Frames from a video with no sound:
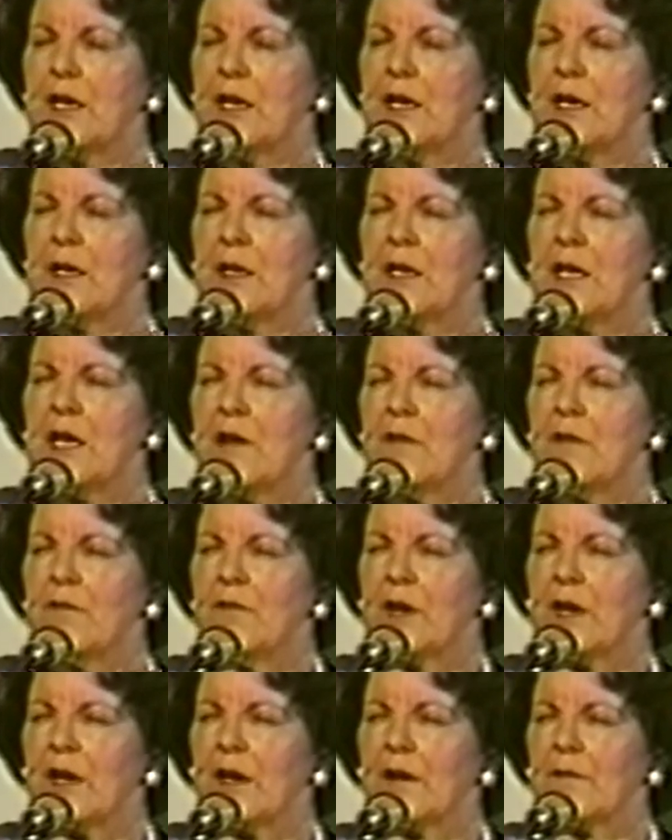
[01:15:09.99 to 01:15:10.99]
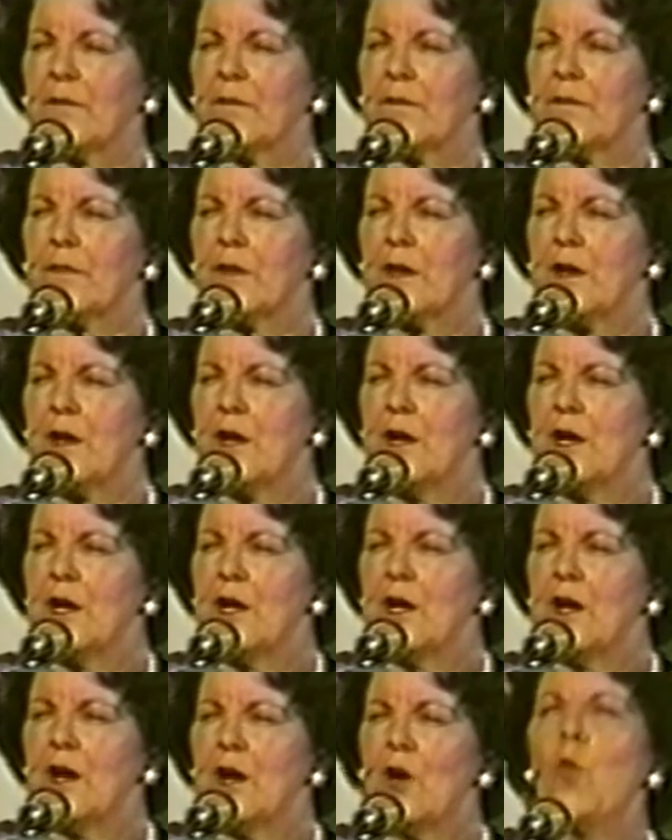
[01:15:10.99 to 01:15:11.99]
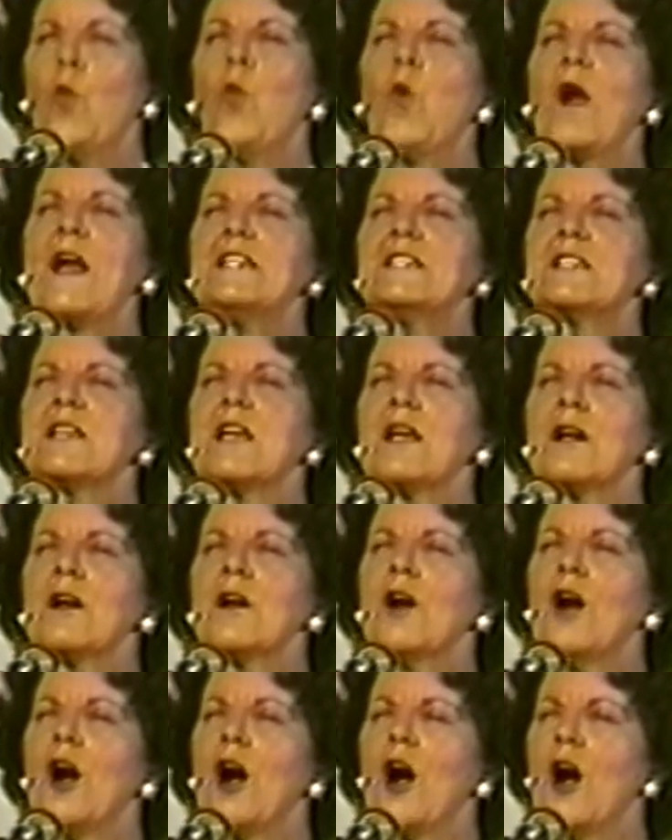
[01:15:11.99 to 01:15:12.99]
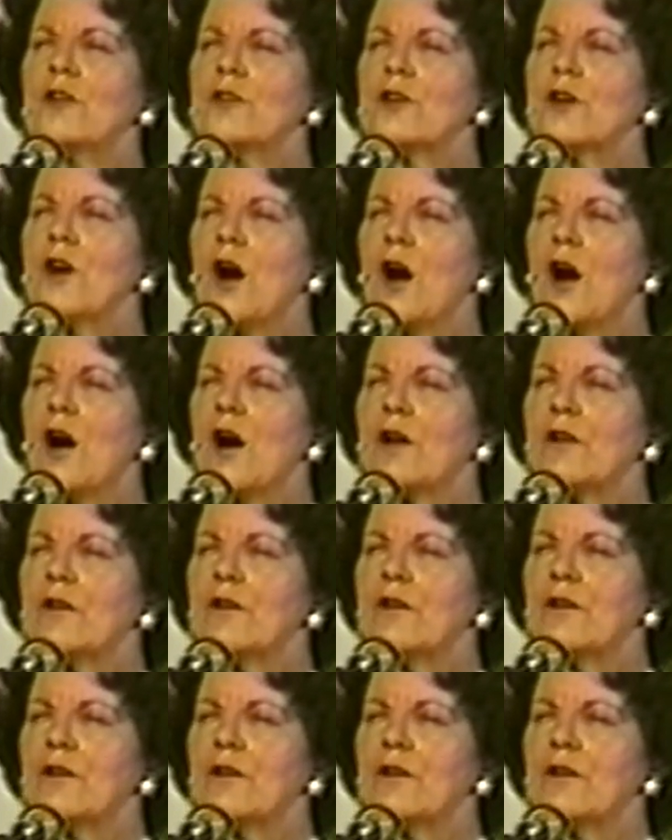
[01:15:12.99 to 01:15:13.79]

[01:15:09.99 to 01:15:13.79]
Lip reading: in the evening, waiting on God.